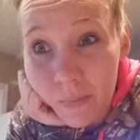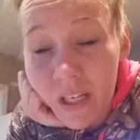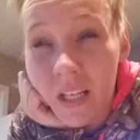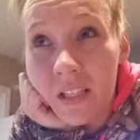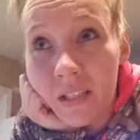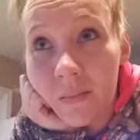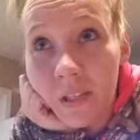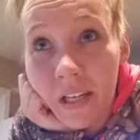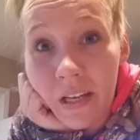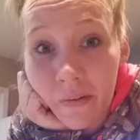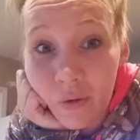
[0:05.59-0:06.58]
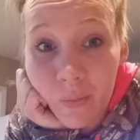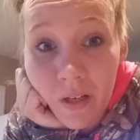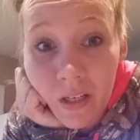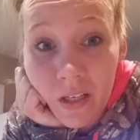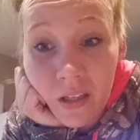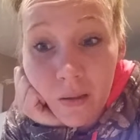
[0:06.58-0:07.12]
but it seems like
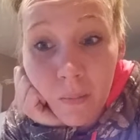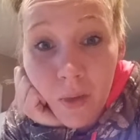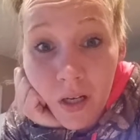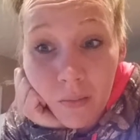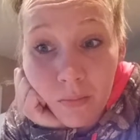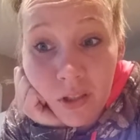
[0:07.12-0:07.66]
everybody and their mom